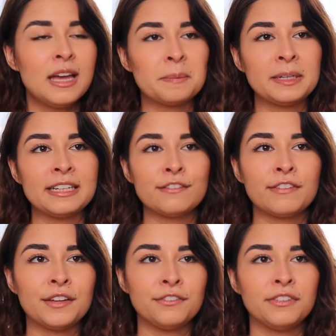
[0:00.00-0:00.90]
But if
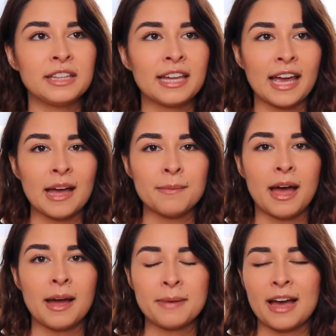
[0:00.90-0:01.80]
I feel like
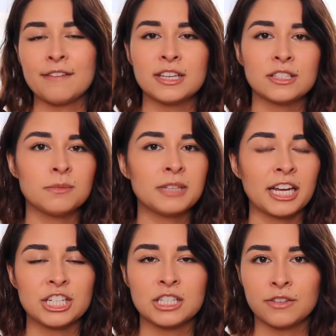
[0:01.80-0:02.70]
I'm having some
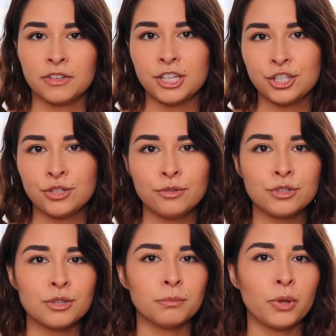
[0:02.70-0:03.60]
digestive issues, some